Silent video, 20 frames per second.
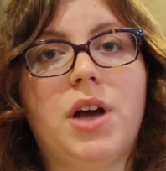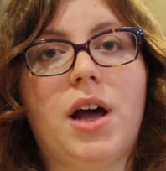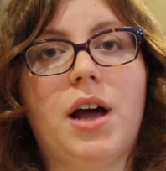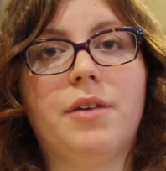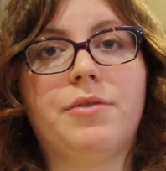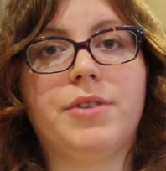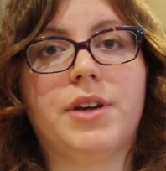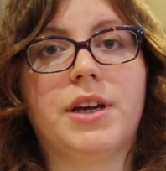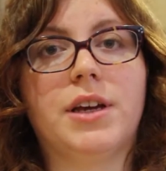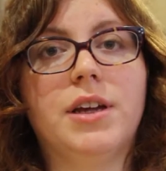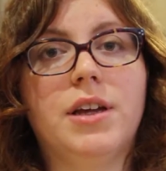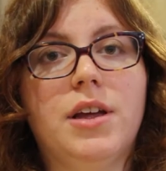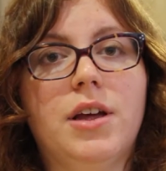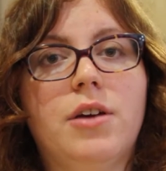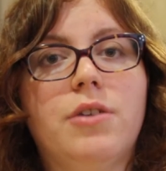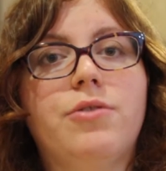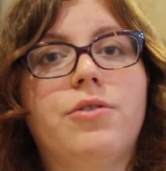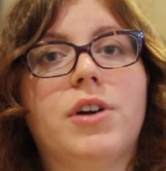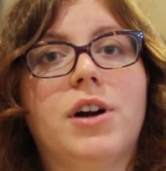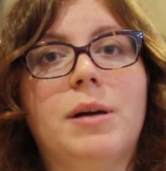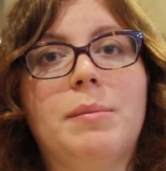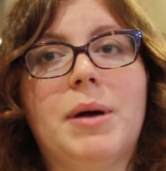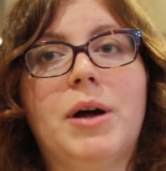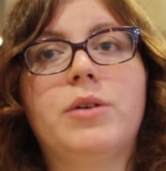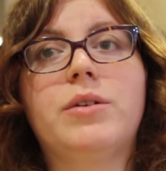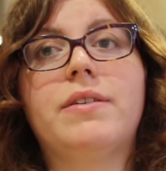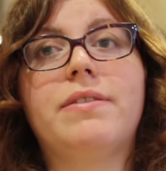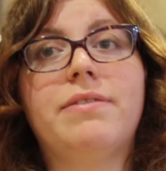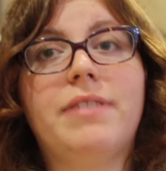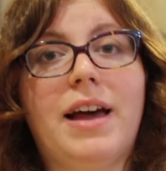coffee for
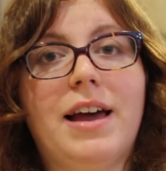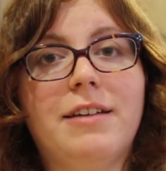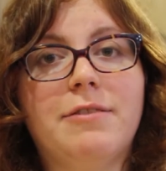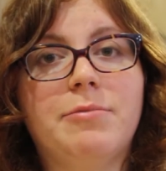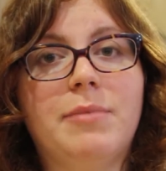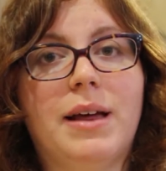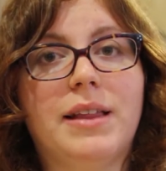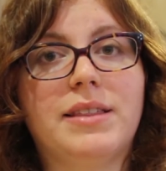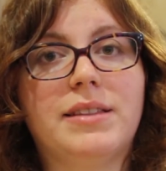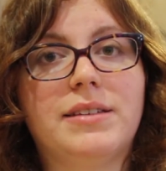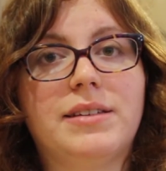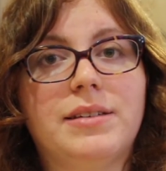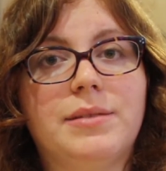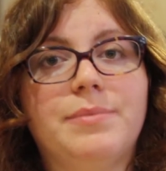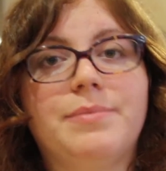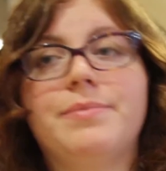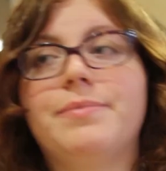about 5 months.